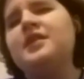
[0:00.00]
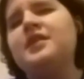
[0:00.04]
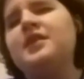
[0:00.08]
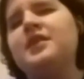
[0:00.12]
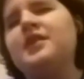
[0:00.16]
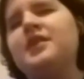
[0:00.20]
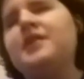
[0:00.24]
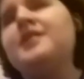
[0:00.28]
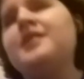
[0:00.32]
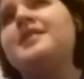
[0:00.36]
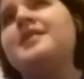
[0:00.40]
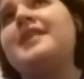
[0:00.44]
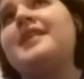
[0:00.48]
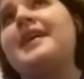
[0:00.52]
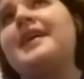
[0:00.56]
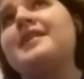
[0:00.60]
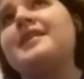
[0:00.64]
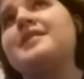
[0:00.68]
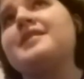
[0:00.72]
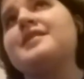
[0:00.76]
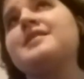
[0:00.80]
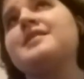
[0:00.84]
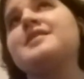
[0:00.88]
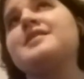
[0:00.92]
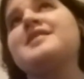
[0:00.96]

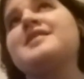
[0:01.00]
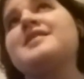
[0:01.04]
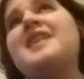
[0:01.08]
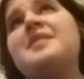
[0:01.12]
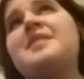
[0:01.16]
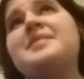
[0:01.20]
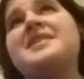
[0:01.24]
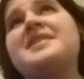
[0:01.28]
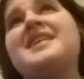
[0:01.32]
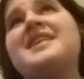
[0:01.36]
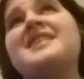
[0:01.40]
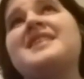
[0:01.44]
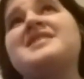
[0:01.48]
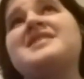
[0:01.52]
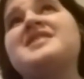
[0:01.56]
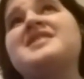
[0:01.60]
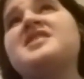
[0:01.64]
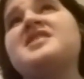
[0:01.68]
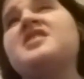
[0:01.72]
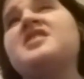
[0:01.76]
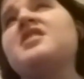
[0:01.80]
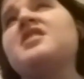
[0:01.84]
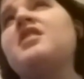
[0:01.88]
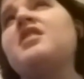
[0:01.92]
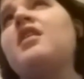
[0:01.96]
I'm in Texas a
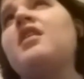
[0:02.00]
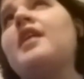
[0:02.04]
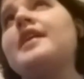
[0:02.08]
lot.